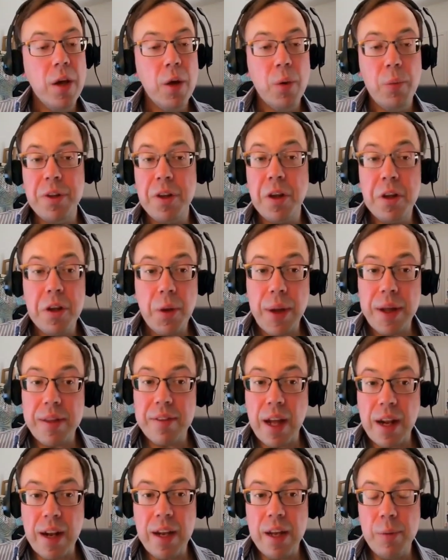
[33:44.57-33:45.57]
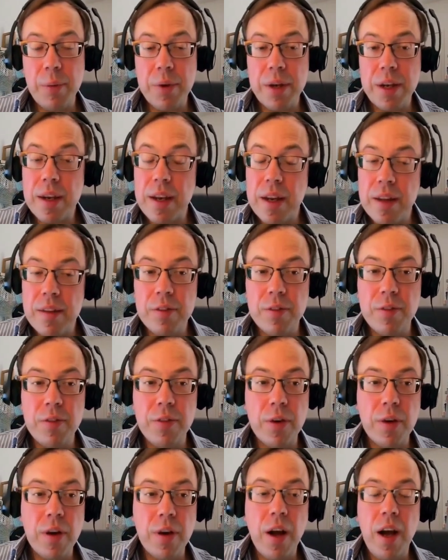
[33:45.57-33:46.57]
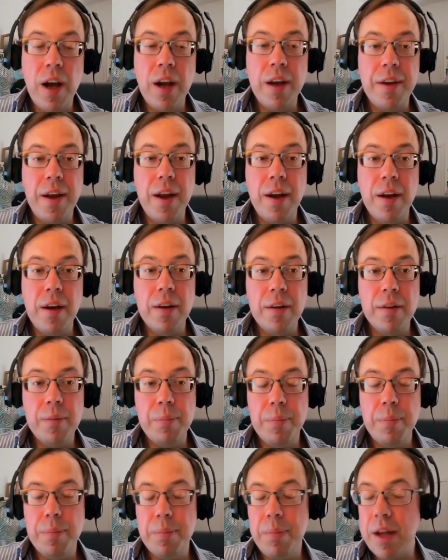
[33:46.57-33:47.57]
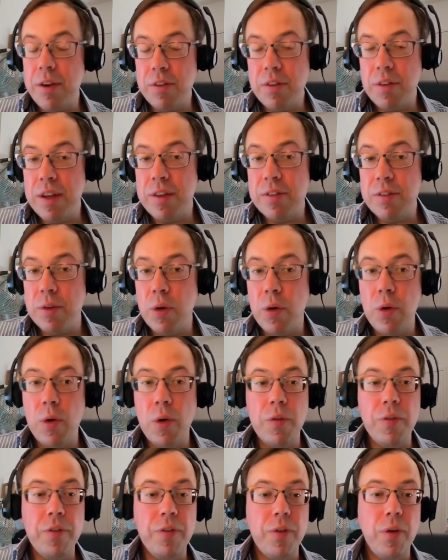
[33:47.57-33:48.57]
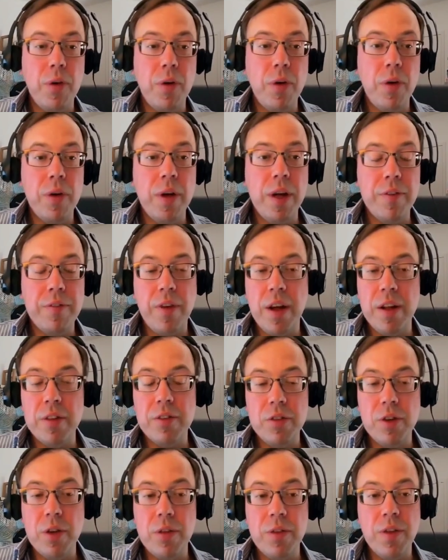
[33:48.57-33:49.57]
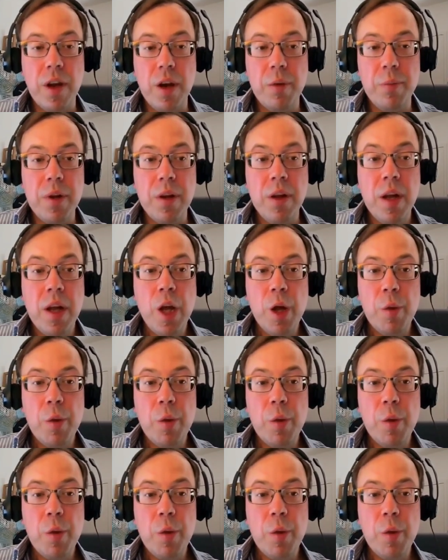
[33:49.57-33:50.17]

We don't know exactly what it is for iron air batteries or for advanced geothermal,